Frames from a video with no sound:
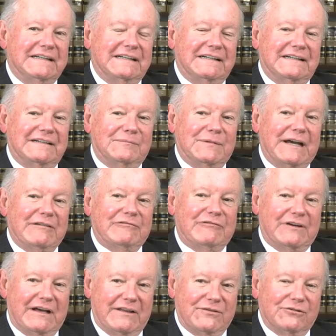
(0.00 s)
Uh, my
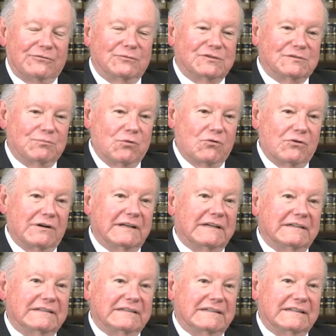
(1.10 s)
father was born
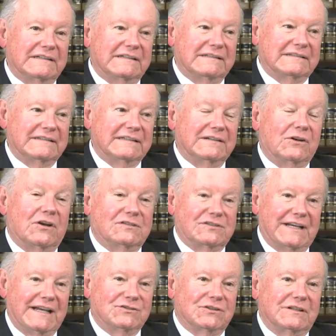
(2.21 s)
in, uh, in Los
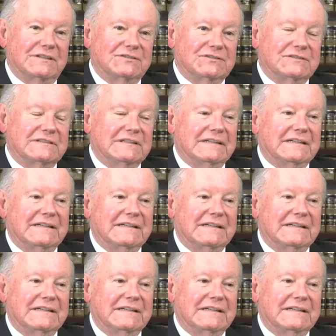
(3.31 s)
Angeles,